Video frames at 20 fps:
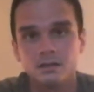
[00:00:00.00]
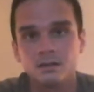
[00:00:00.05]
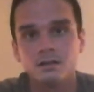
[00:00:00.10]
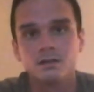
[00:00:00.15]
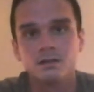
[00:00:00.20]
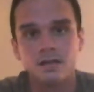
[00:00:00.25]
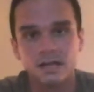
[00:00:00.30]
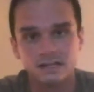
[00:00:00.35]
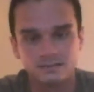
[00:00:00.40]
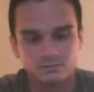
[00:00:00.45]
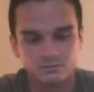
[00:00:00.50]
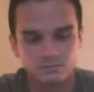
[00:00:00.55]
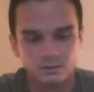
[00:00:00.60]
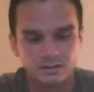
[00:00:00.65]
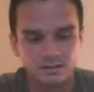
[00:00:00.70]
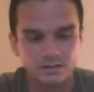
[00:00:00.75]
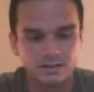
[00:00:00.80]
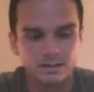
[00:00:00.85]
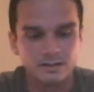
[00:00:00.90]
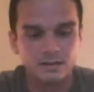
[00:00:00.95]
that's
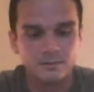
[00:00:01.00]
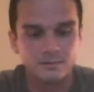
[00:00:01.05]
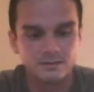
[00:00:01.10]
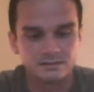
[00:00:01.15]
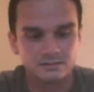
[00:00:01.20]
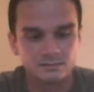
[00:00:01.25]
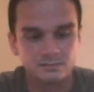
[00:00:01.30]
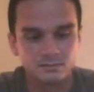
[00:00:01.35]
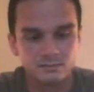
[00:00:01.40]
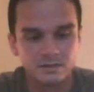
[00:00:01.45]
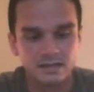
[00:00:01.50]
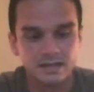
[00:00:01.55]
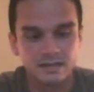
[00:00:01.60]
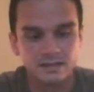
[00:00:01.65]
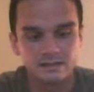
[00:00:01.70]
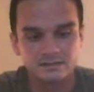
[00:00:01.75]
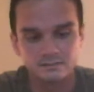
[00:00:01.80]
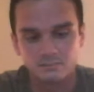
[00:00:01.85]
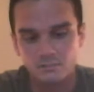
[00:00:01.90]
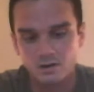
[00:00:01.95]
what him as
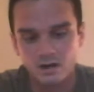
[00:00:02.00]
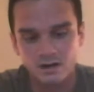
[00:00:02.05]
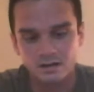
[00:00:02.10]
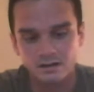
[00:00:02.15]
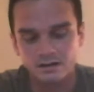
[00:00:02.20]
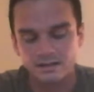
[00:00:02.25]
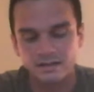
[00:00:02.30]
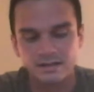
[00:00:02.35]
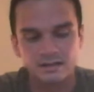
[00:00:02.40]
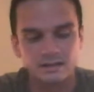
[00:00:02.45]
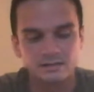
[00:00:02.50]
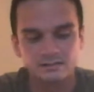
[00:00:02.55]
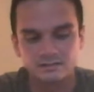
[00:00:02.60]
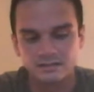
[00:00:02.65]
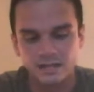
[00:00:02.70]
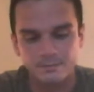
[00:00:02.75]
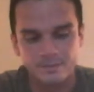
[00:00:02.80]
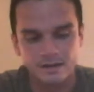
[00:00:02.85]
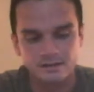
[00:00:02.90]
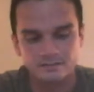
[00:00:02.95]
he's a monk, and he can
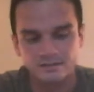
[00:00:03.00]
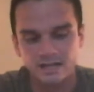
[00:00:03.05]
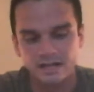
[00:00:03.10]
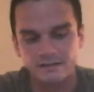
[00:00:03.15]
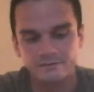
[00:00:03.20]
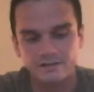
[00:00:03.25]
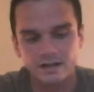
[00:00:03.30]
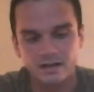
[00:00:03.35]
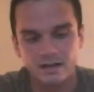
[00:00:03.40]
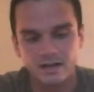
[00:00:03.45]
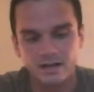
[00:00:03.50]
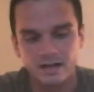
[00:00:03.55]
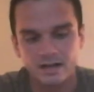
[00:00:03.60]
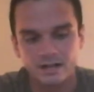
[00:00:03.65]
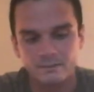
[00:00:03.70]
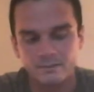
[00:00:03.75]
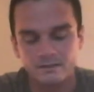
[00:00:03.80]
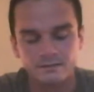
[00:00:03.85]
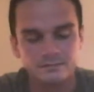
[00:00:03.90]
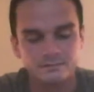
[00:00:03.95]
step outside of
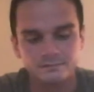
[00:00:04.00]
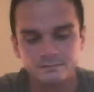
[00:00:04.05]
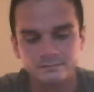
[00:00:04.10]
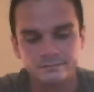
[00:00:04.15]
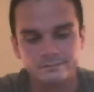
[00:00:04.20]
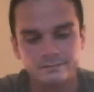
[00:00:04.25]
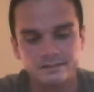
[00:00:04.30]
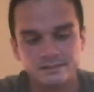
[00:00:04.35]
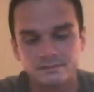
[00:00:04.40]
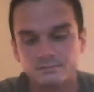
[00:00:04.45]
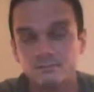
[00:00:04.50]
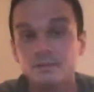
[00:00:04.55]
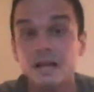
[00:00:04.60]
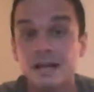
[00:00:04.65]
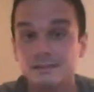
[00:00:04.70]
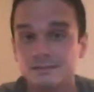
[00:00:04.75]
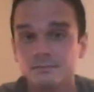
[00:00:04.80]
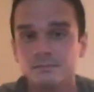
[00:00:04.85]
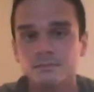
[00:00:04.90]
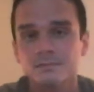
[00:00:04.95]
time, and
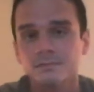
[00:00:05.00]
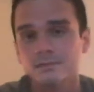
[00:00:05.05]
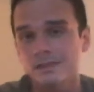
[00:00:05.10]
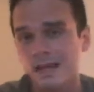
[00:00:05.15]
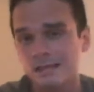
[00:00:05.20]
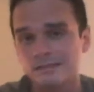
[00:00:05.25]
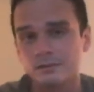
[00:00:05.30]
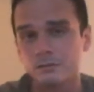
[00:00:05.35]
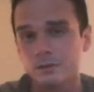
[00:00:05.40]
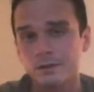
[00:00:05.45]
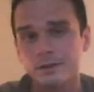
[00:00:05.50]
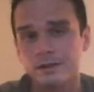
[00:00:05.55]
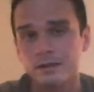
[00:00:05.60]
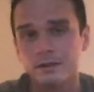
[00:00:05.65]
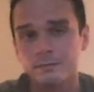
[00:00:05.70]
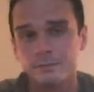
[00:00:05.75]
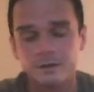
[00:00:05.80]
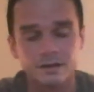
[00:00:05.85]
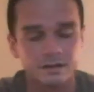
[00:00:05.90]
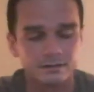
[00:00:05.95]
that's a really
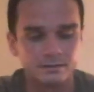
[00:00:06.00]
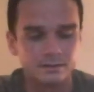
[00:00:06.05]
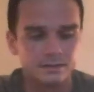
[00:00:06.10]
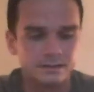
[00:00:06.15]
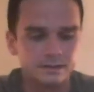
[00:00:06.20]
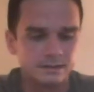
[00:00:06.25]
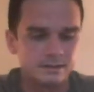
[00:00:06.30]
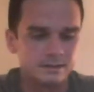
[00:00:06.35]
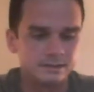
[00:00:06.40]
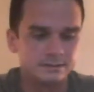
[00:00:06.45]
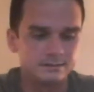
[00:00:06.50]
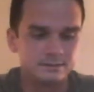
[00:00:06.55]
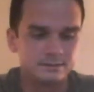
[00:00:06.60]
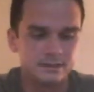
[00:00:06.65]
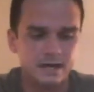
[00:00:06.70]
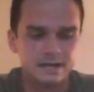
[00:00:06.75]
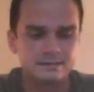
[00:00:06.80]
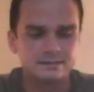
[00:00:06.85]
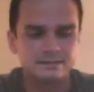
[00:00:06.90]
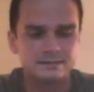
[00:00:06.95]
good book.
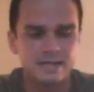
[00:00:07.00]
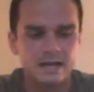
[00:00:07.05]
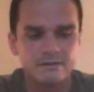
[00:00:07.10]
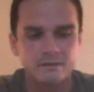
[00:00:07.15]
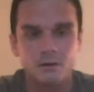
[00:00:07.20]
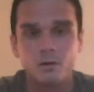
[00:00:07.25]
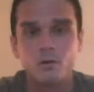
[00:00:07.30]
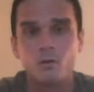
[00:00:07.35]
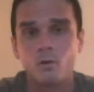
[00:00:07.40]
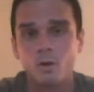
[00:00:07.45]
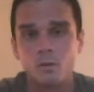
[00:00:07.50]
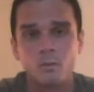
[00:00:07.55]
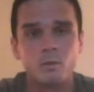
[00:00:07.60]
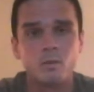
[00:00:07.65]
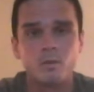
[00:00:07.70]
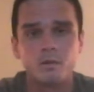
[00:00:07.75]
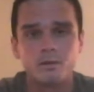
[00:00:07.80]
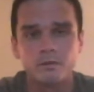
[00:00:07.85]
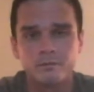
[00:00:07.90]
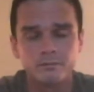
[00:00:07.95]
I just gave a
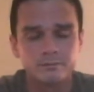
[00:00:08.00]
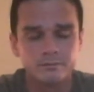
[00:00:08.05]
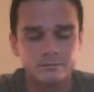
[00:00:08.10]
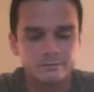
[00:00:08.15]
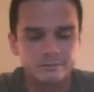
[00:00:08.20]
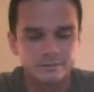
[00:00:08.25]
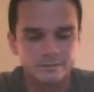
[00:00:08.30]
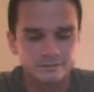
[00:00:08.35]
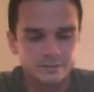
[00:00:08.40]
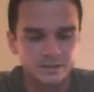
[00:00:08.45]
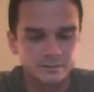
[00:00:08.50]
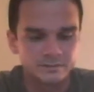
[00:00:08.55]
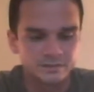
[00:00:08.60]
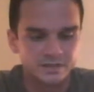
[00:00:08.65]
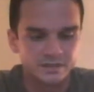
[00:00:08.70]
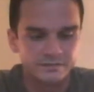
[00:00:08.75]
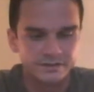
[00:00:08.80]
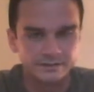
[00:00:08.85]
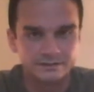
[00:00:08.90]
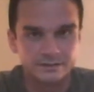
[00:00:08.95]
horrible description
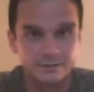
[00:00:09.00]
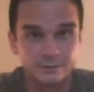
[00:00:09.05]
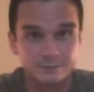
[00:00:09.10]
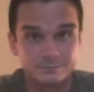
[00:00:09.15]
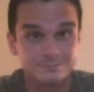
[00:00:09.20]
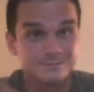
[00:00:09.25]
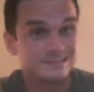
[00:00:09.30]
of it, so